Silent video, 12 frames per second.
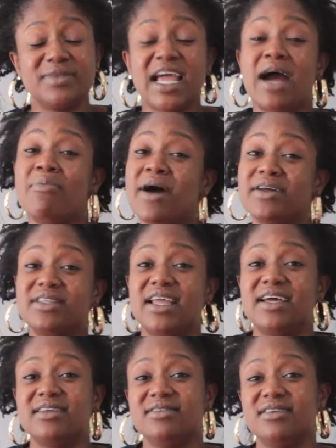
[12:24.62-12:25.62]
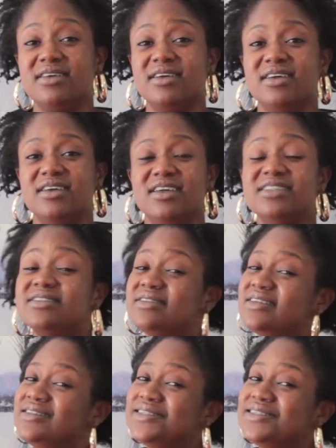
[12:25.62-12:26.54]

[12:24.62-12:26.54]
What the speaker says: How about that? It's the